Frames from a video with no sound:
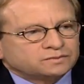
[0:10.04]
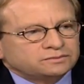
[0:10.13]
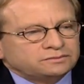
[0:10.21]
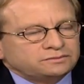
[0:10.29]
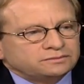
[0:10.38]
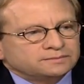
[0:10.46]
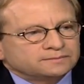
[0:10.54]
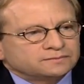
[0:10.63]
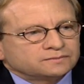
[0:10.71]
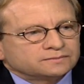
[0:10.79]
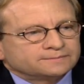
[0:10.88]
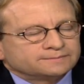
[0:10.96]

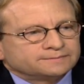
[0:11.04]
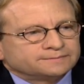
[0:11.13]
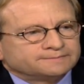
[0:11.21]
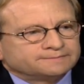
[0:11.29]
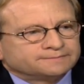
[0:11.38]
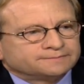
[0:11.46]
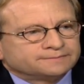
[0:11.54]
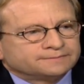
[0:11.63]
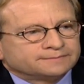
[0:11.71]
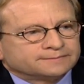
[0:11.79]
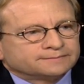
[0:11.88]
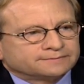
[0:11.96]
wrong, and
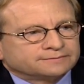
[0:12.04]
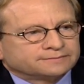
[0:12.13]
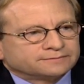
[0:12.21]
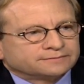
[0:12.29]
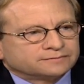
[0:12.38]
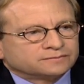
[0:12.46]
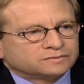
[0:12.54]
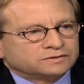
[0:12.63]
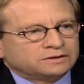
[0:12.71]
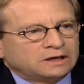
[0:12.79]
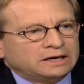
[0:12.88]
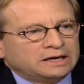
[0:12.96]
unethical.
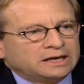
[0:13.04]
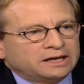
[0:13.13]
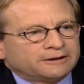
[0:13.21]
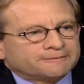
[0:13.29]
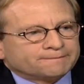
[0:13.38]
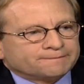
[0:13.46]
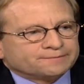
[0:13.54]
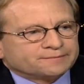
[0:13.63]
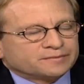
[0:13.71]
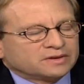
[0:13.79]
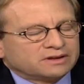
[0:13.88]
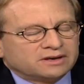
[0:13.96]
These are your
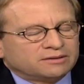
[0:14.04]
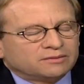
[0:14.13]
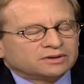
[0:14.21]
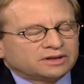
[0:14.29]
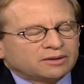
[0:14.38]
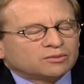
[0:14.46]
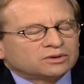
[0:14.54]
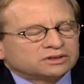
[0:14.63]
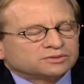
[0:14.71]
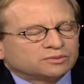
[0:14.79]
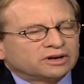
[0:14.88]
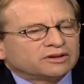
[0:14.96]
partners. It, that
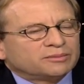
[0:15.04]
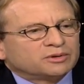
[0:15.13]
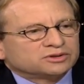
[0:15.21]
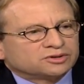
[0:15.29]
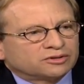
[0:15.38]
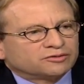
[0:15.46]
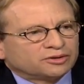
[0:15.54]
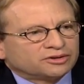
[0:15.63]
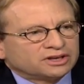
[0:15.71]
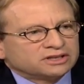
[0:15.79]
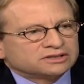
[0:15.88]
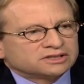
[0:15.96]
was one of the most hurtful
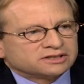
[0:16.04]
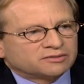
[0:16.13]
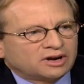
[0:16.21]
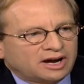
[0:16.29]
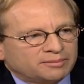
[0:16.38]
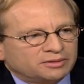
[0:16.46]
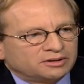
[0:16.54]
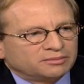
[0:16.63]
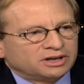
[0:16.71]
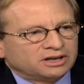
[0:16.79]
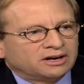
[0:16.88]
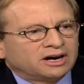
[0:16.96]
things that's ever happened to
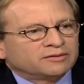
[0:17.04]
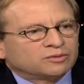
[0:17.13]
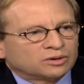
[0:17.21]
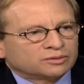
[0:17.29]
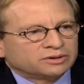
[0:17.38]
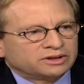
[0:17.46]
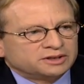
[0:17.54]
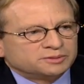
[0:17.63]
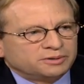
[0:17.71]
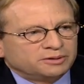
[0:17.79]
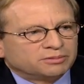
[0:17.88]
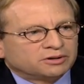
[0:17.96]
me. I've worked with these
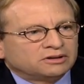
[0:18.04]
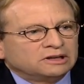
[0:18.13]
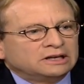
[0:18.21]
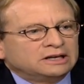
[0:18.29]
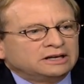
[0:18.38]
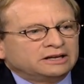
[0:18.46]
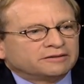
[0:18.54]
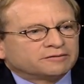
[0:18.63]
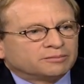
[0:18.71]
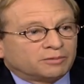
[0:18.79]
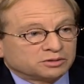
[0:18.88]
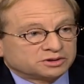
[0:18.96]
people
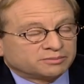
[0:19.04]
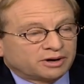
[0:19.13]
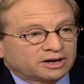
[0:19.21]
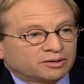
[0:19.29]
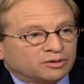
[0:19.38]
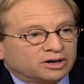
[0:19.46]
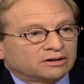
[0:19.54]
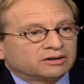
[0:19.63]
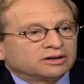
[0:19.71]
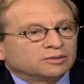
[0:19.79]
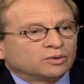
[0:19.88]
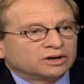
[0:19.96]
for most of my
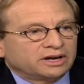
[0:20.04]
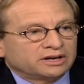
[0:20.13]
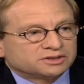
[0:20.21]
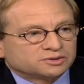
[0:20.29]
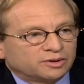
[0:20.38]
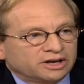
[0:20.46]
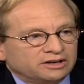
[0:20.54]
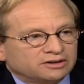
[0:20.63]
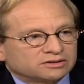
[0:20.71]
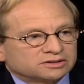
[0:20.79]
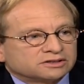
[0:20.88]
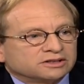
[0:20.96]
career, in one case 20
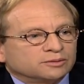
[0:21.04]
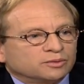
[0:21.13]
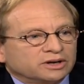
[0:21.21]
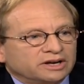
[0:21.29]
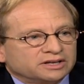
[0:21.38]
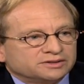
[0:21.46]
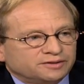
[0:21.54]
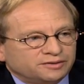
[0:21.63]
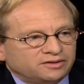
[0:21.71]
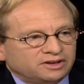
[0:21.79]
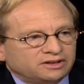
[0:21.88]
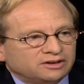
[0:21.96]
years, in one case
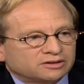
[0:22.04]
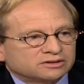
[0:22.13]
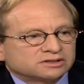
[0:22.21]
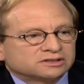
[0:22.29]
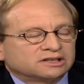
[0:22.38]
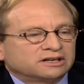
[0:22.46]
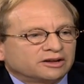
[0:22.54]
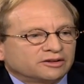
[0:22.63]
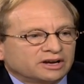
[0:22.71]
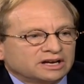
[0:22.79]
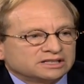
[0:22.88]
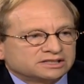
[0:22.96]
15 years, in
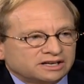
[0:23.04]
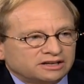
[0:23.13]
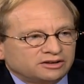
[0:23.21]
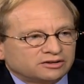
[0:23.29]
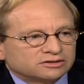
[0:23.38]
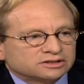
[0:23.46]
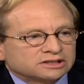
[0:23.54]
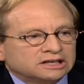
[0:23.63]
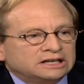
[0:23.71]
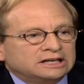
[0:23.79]
another case 10 years,